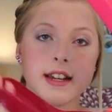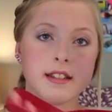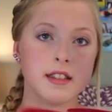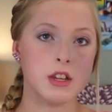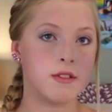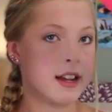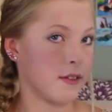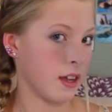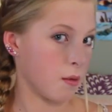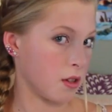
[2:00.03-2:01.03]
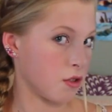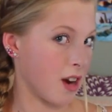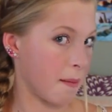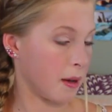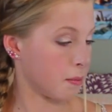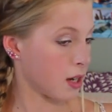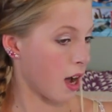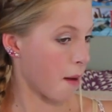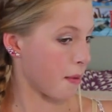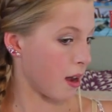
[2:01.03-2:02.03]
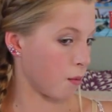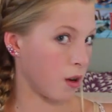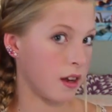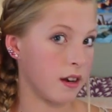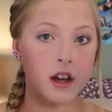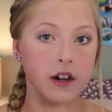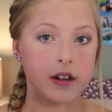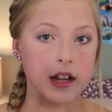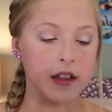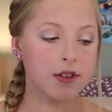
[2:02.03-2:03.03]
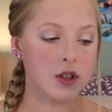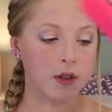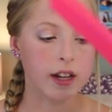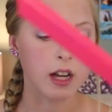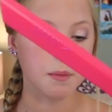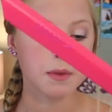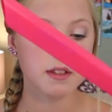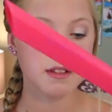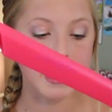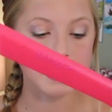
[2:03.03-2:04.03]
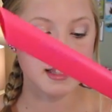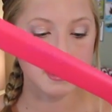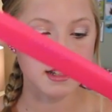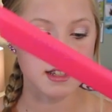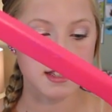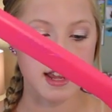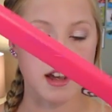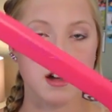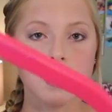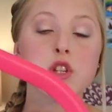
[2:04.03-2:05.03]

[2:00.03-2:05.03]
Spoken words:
nicely. You could have like one strap up top and one underneath, so it helps balance it to stay on.